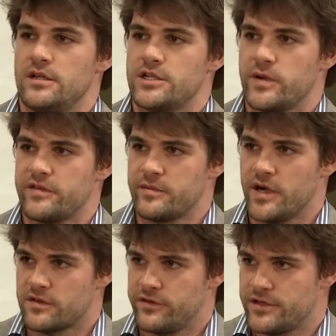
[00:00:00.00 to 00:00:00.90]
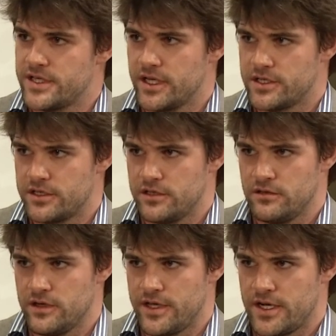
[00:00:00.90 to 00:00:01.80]
just wait for the microphone to get to
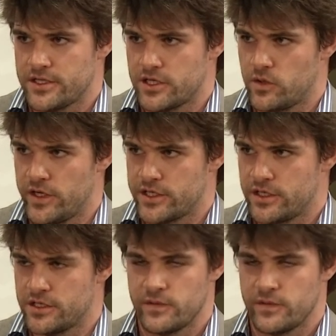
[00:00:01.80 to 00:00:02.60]
you and then ask your question